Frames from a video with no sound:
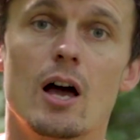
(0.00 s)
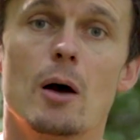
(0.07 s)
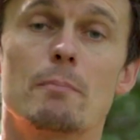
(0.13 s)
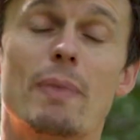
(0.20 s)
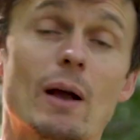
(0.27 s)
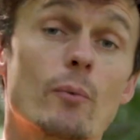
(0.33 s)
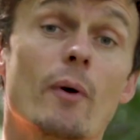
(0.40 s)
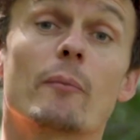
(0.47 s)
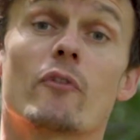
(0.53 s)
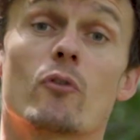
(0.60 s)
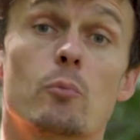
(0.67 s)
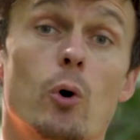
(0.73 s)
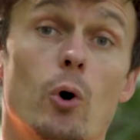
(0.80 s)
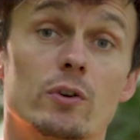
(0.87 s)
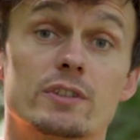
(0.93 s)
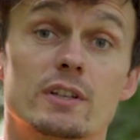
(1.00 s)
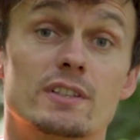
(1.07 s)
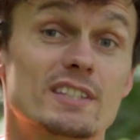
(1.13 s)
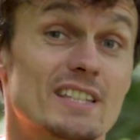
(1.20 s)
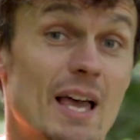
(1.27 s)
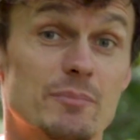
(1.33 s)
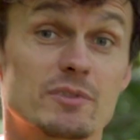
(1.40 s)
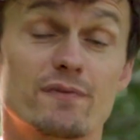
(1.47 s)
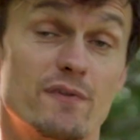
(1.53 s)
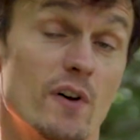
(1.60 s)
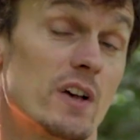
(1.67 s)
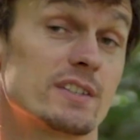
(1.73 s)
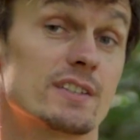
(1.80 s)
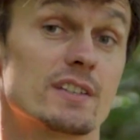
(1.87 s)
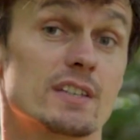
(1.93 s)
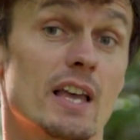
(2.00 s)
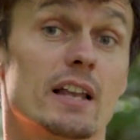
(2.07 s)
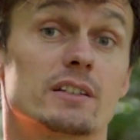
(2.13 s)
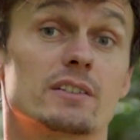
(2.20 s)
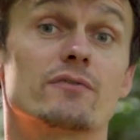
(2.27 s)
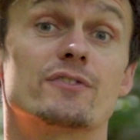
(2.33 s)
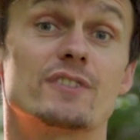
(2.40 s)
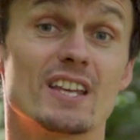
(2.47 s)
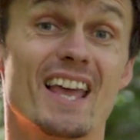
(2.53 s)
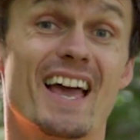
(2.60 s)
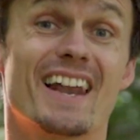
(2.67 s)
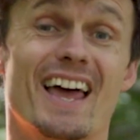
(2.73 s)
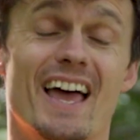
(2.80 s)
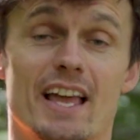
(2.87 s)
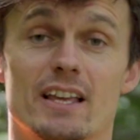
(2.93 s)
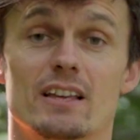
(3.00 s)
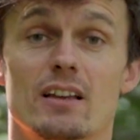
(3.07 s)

Back when we reported Seb's first ascent of DNA,